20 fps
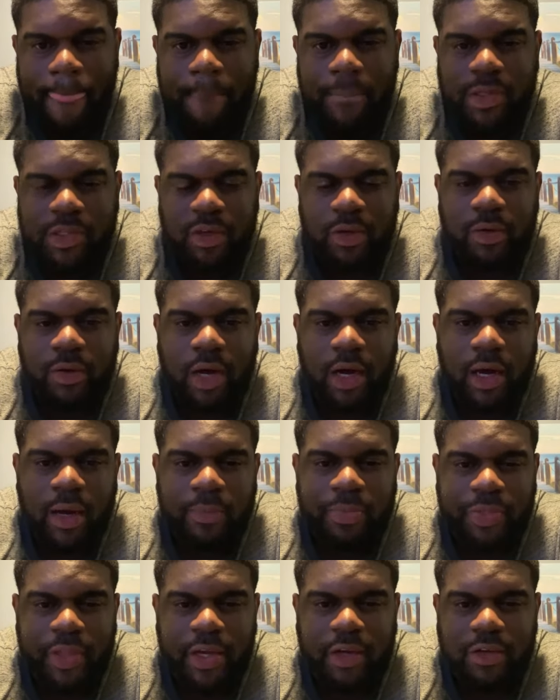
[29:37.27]
So
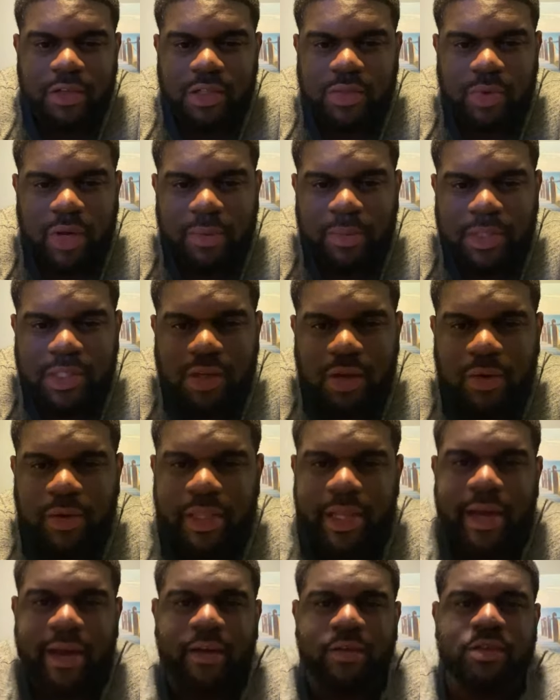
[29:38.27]
Thinkorswim is
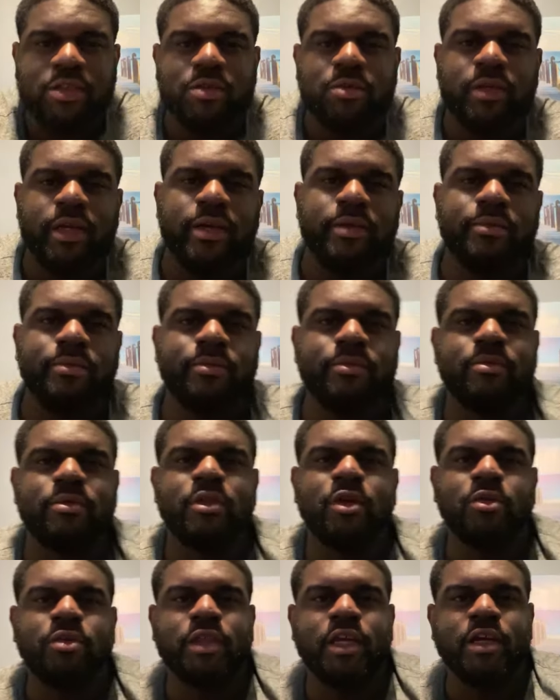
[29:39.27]
going down too then?
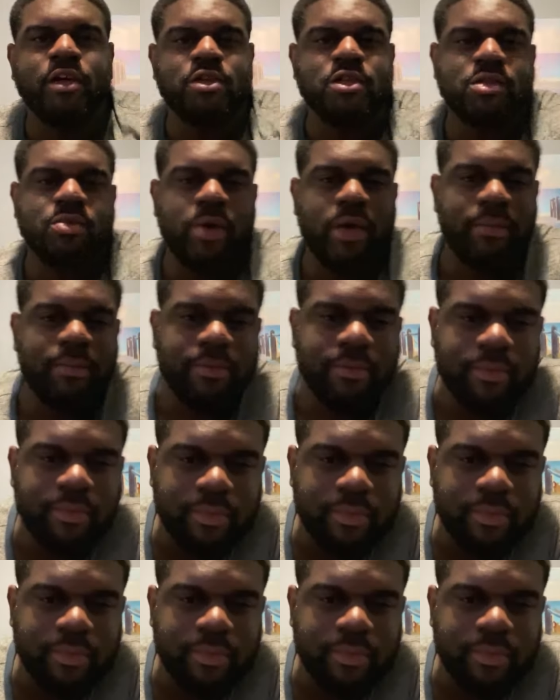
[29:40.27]
No Thinkorswim?